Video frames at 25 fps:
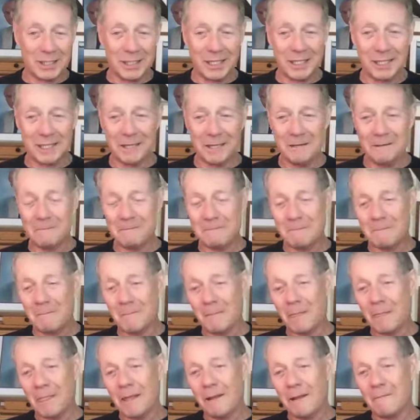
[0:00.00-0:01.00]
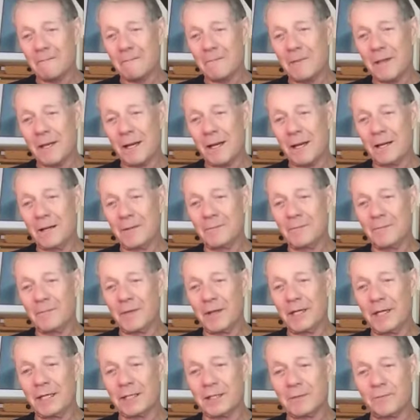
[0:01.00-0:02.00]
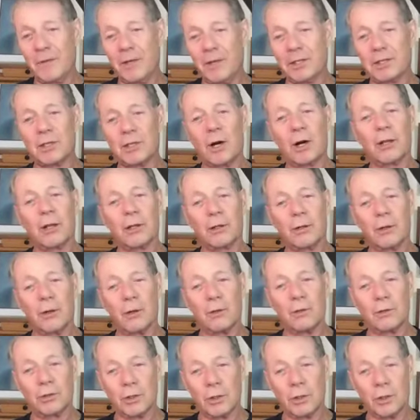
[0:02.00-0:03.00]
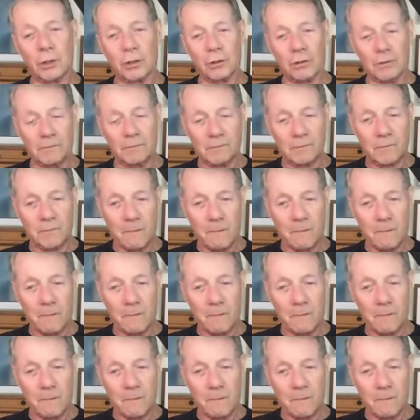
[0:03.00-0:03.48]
that, they started their own journal